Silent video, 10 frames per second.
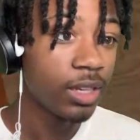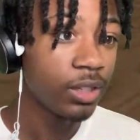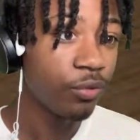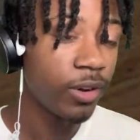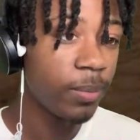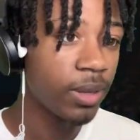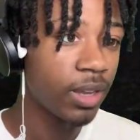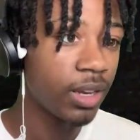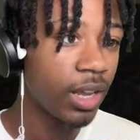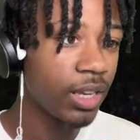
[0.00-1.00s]
this finna be a
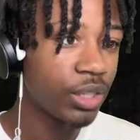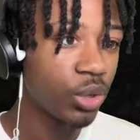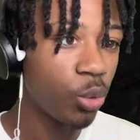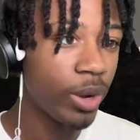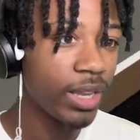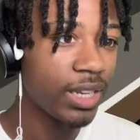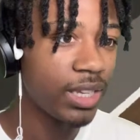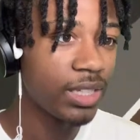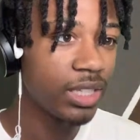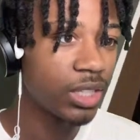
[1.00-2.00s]
nice, quick, and
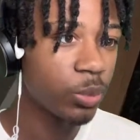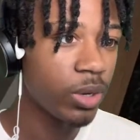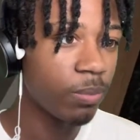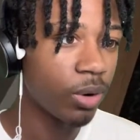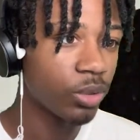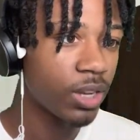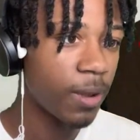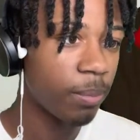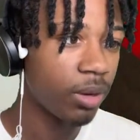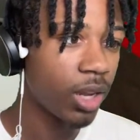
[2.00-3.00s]
easy sweep, bro.
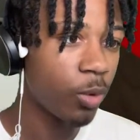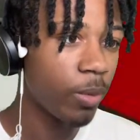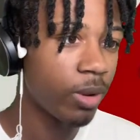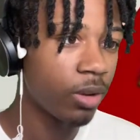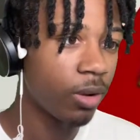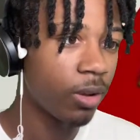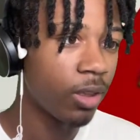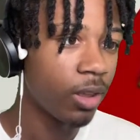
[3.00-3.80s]
Stop playing with me, dog.